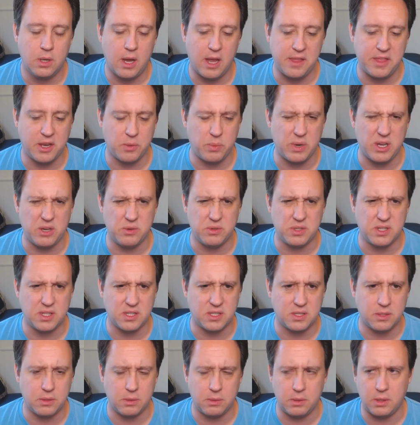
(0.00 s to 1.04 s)
I think we used
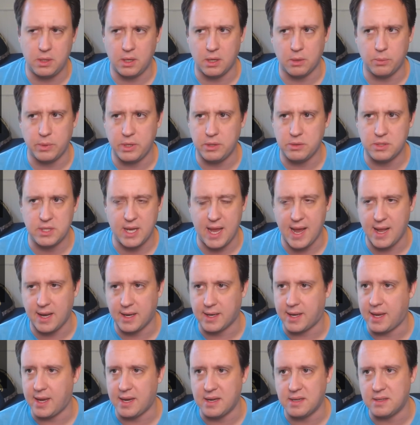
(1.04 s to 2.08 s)
to
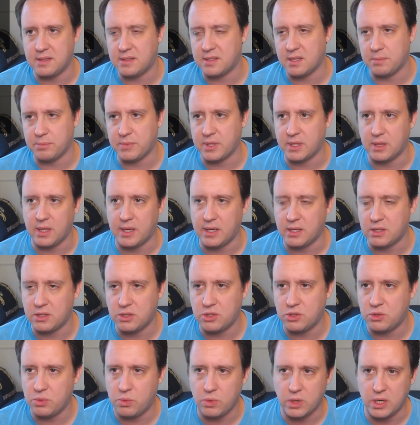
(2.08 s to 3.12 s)
allocate something like
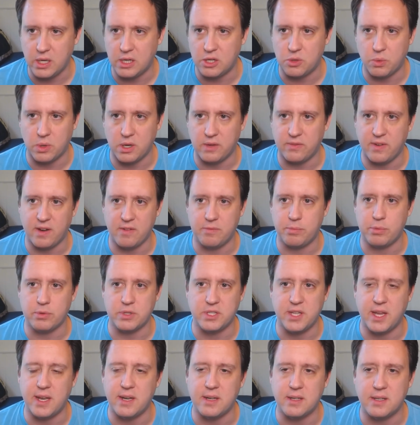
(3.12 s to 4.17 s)
20 to
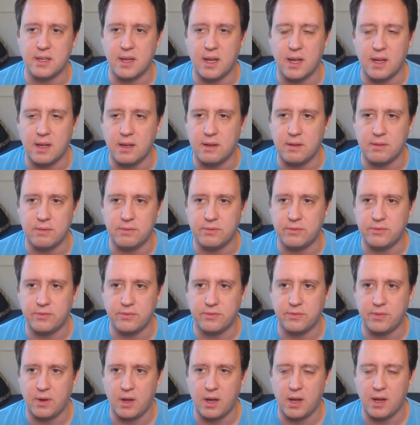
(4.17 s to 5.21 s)
25% of
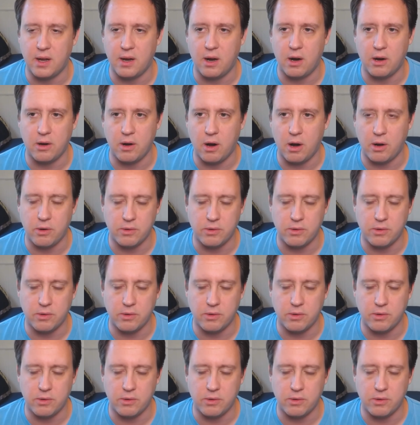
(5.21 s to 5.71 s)
our